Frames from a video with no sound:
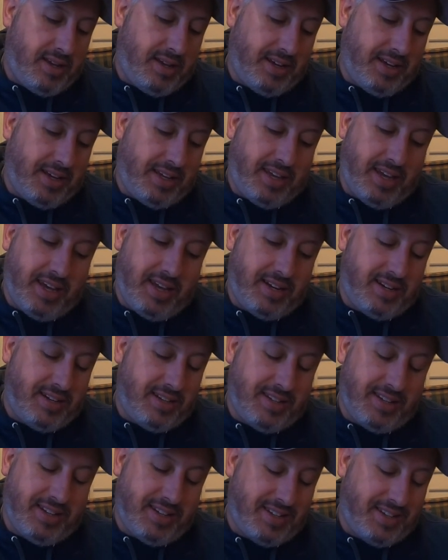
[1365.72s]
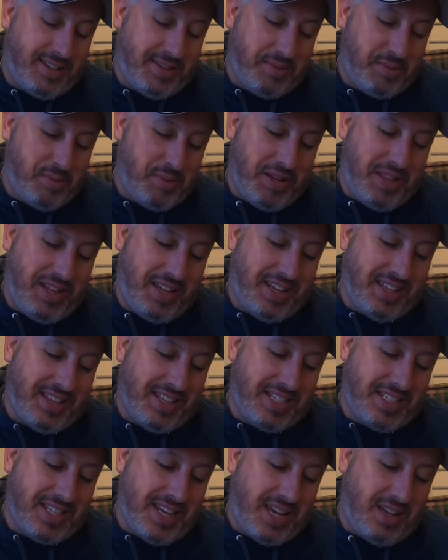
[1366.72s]
again, where do they get
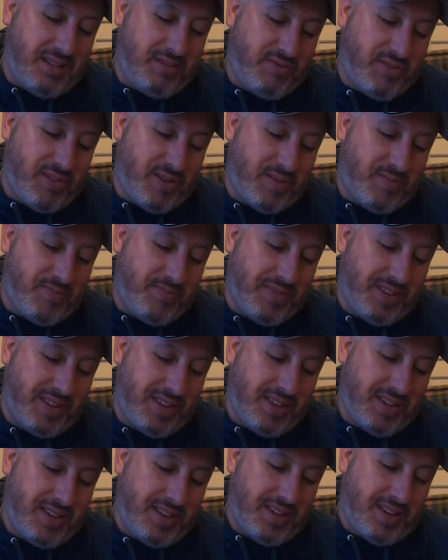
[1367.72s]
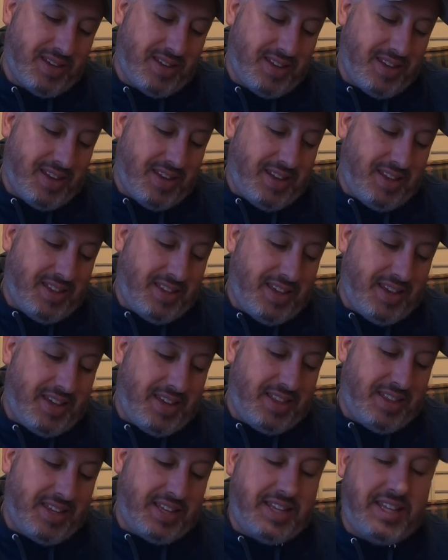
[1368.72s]
these names from?
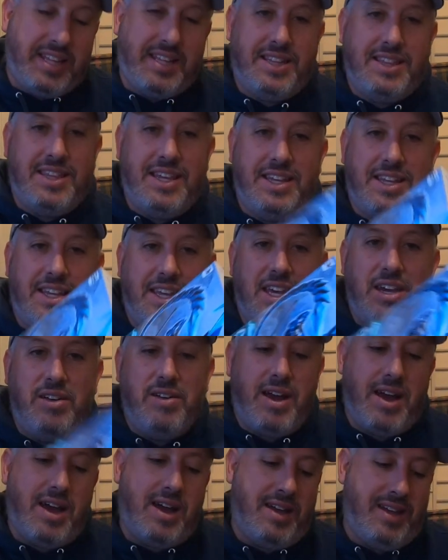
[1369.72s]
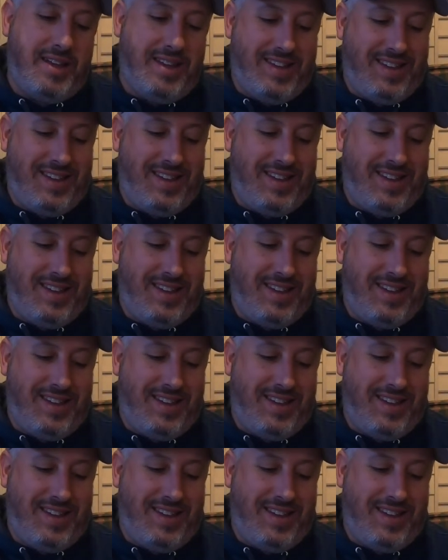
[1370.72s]
The Gira